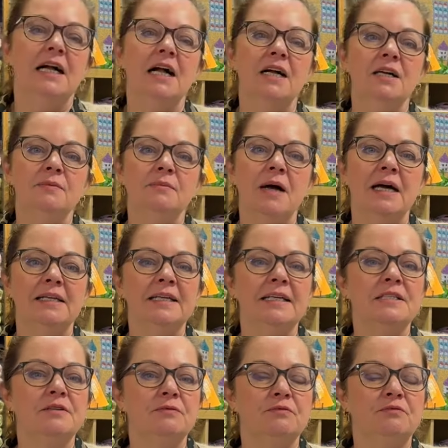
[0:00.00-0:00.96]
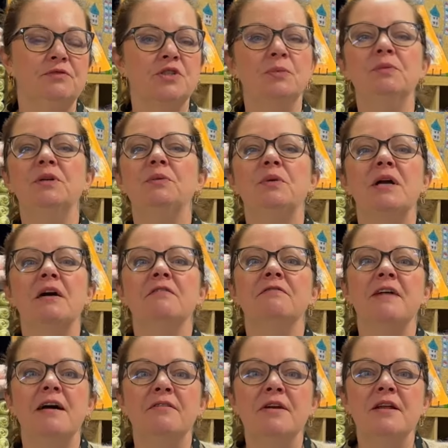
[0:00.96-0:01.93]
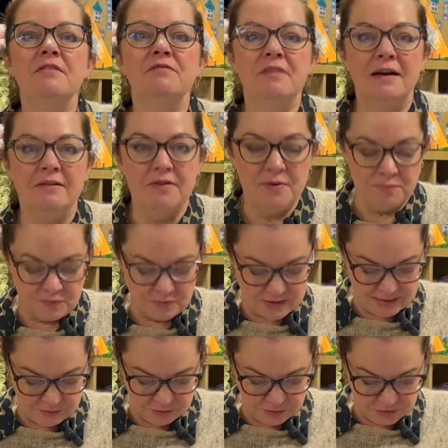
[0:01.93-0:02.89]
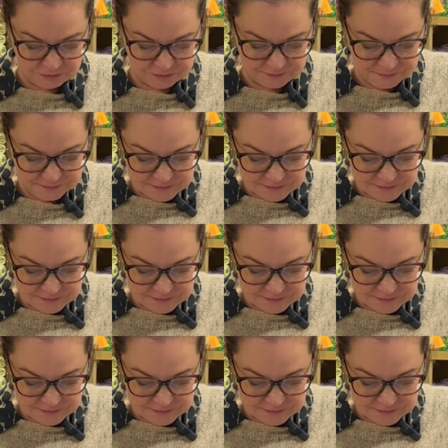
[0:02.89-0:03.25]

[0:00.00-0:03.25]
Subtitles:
And he's somebody we are very, very proud of.